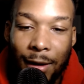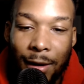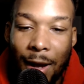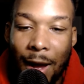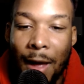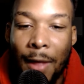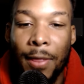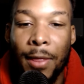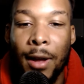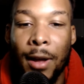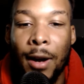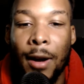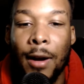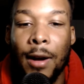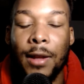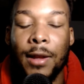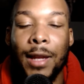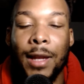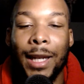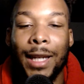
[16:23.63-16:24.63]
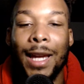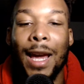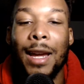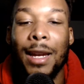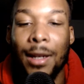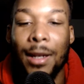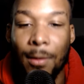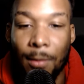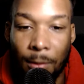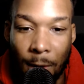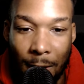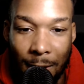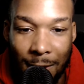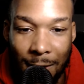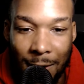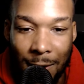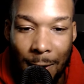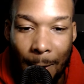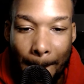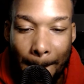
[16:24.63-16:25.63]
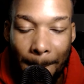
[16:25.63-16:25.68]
and the gang and press,